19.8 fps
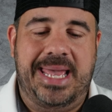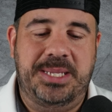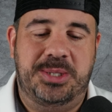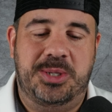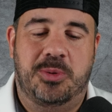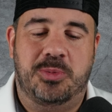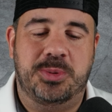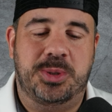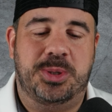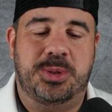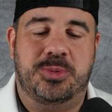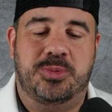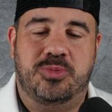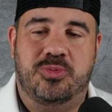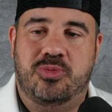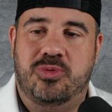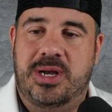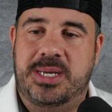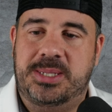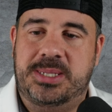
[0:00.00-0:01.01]
Don't
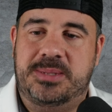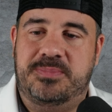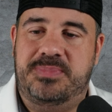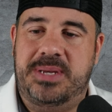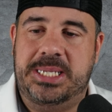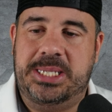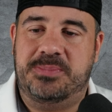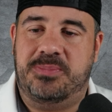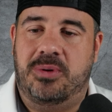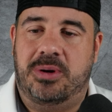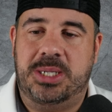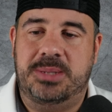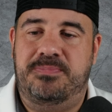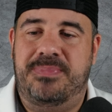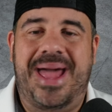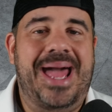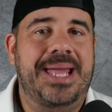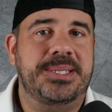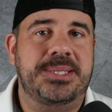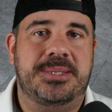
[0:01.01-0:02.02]
trust Pittsburgh's
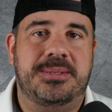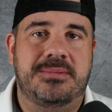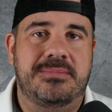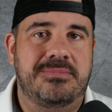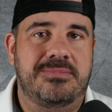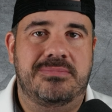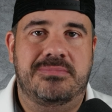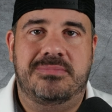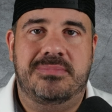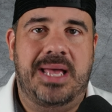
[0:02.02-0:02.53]
bats.